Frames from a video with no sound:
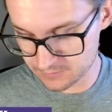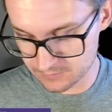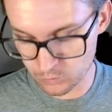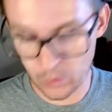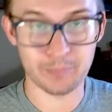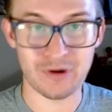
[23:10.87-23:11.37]

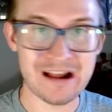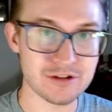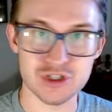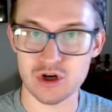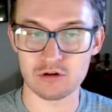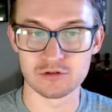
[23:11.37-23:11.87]
what Brown
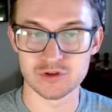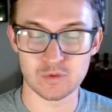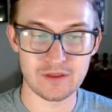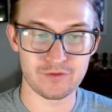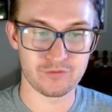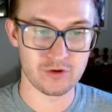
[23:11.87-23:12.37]
struggles
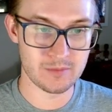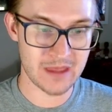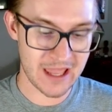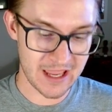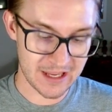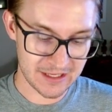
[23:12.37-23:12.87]
with from
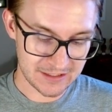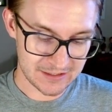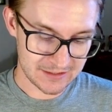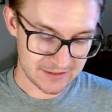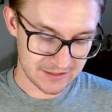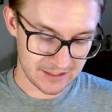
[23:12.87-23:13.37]
a
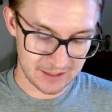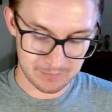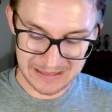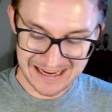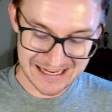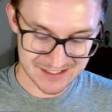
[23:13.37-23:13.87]

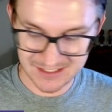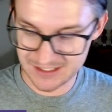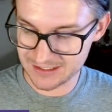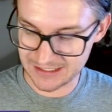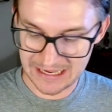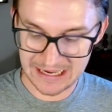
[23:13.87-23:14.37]

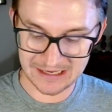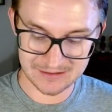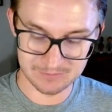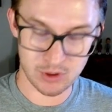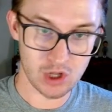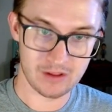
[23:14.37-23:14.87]
passing
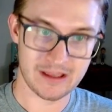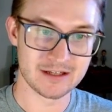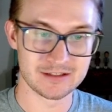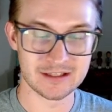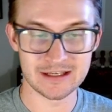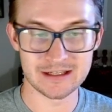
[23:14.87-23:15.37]
and ball
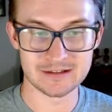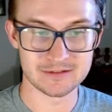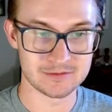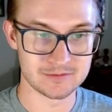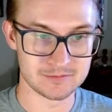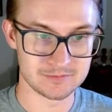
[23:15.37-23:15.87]
handling
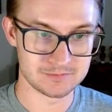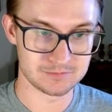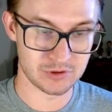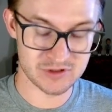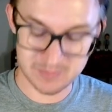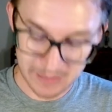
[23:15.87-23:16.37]

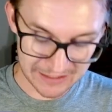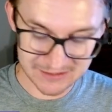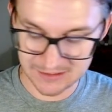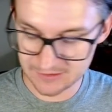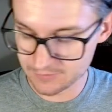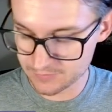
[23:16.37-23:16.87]

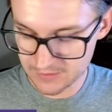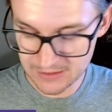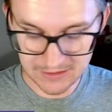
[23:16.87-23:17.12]
perspective,